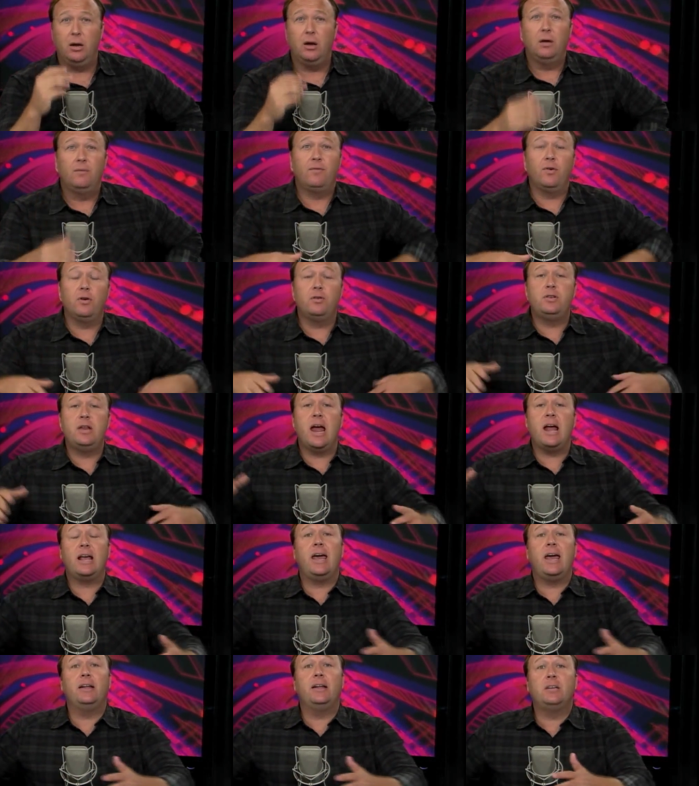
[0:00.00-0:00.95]
For
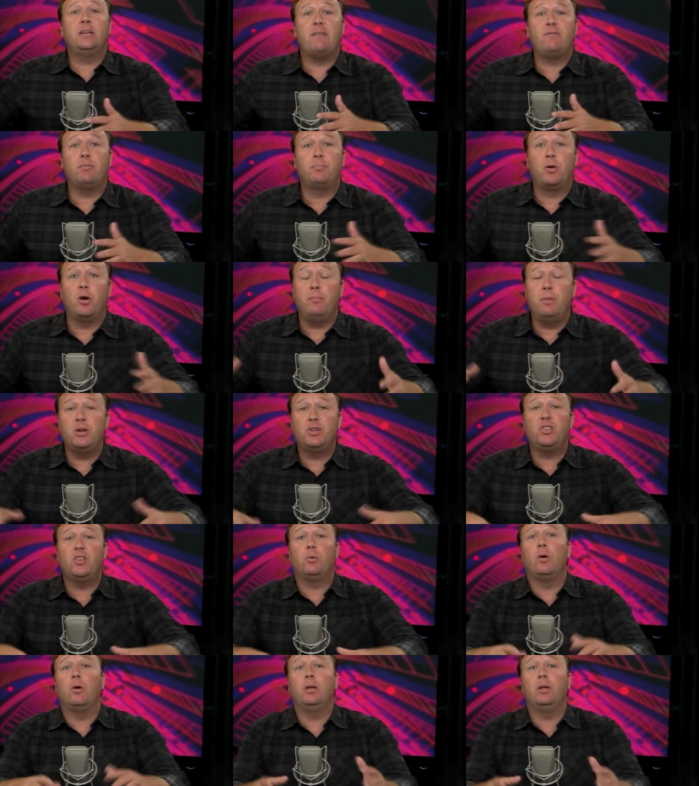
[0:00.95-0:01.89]
decades after Prohibition,
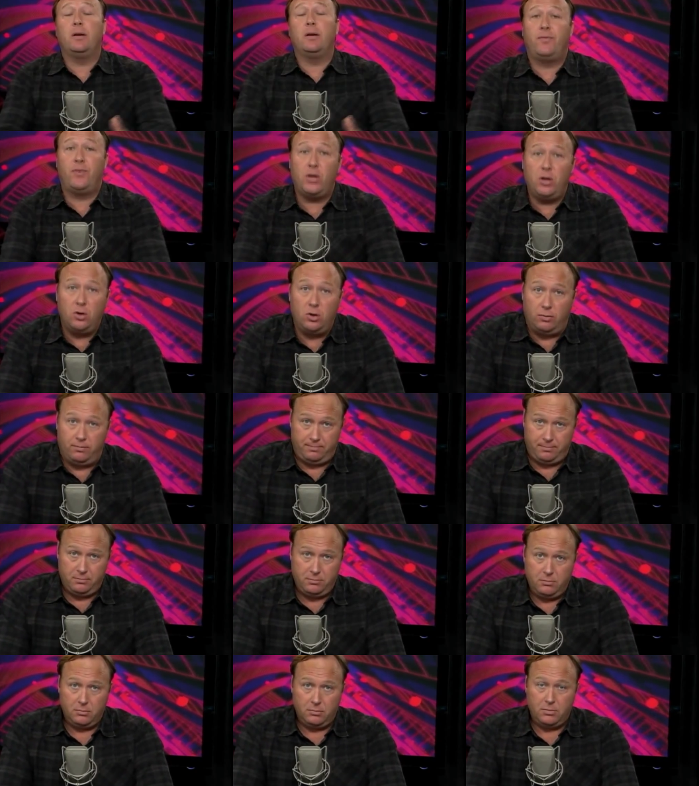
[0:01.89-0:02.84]
there were only a few.
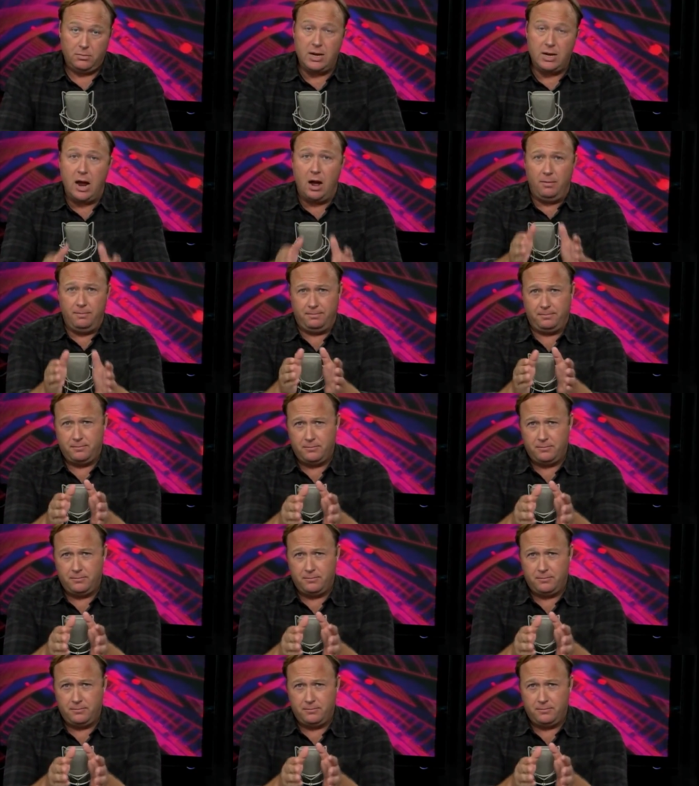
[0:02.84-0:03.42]
Now,